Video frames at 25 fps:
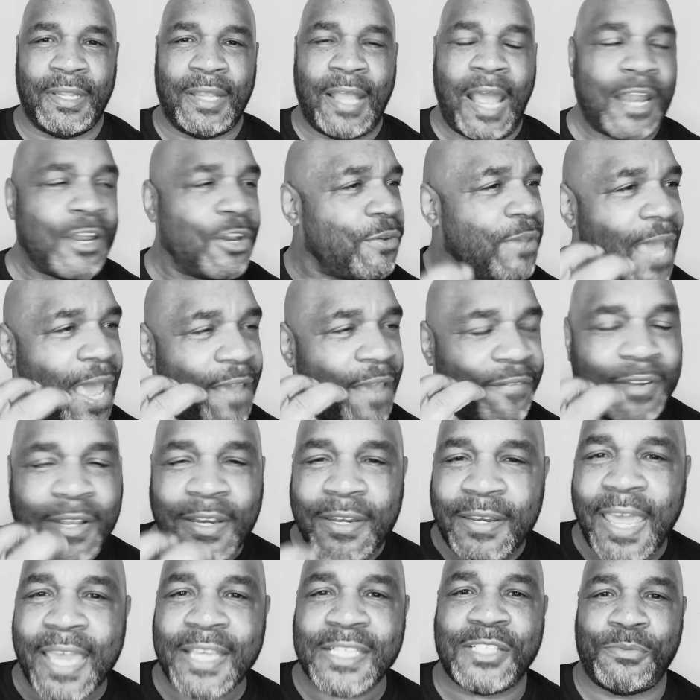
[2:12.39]
I know you have
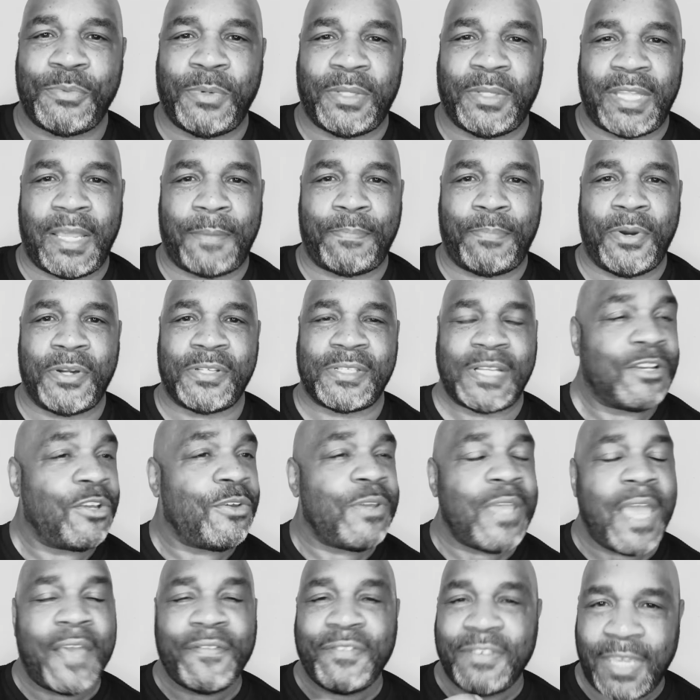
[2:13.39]
connections with that person. I know
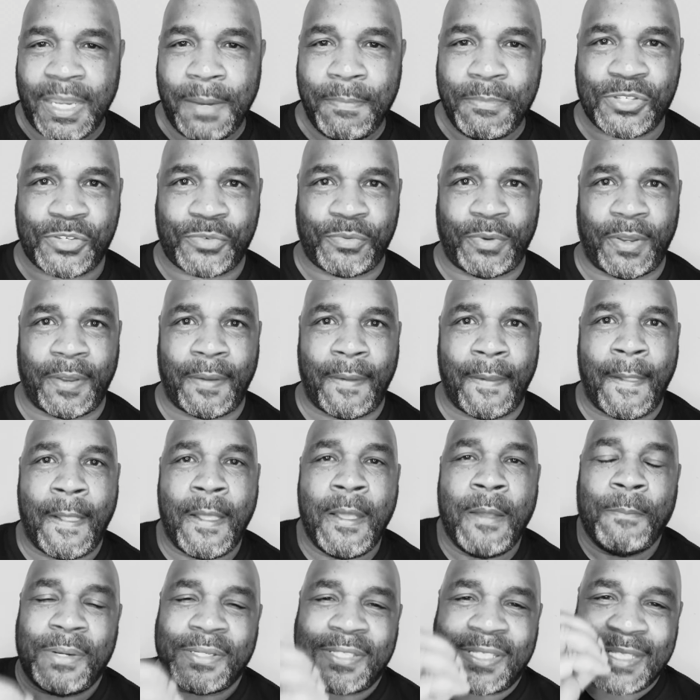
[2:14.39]
you have chemistry,
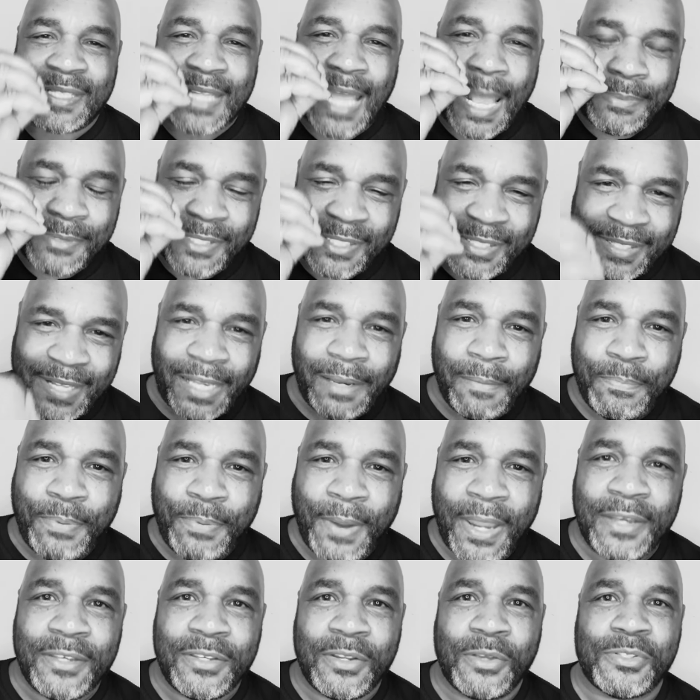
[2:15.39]
but stop
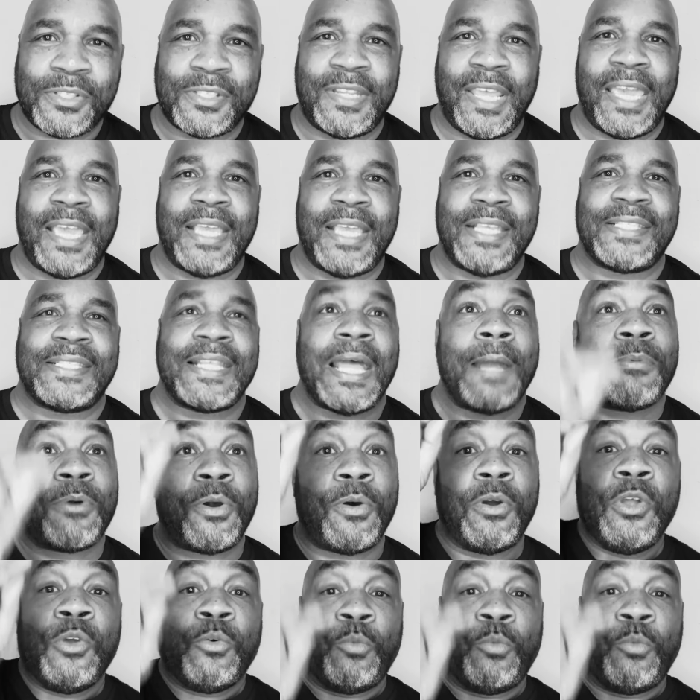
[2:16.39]
celebrating those days. Stop going.